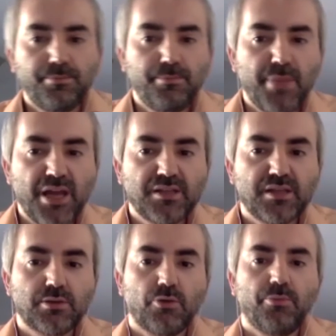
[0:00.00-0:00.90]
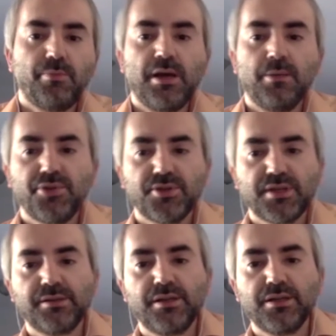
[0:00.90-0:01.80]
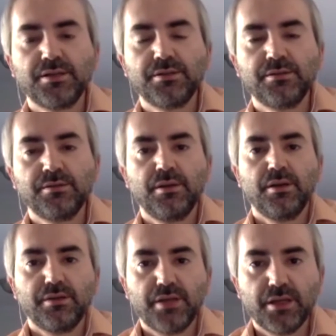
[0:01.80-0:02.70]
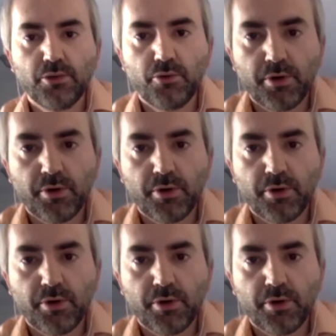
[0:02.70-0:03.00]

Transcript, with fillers: basics of my presentation. Thank you very